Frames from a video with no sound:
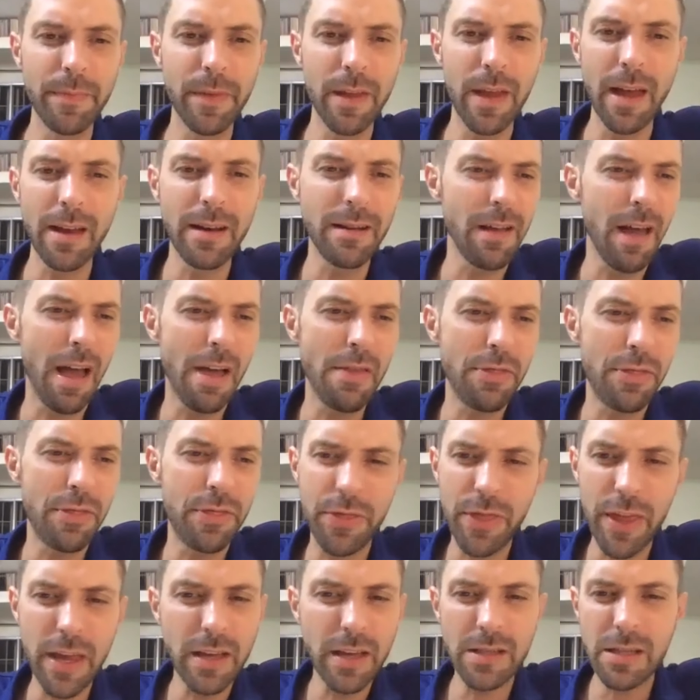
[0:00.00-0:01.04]
and
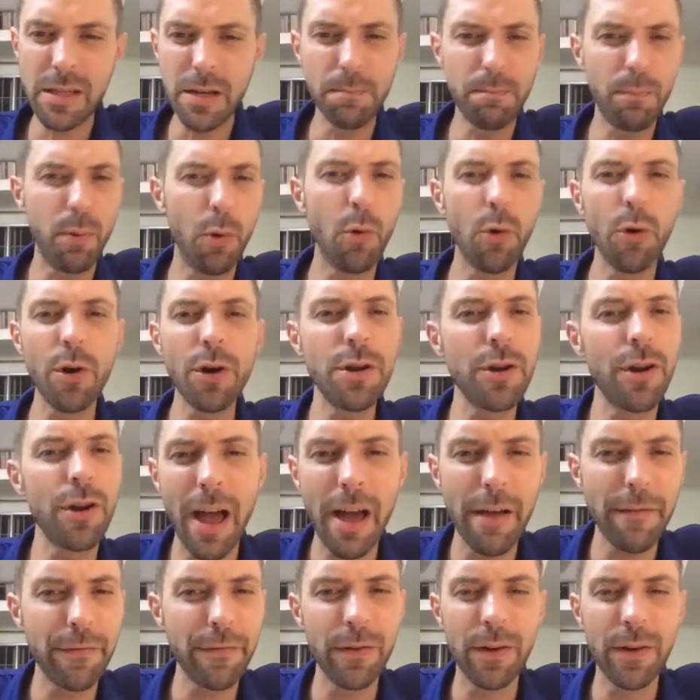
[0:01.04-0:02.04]
things to pour your effort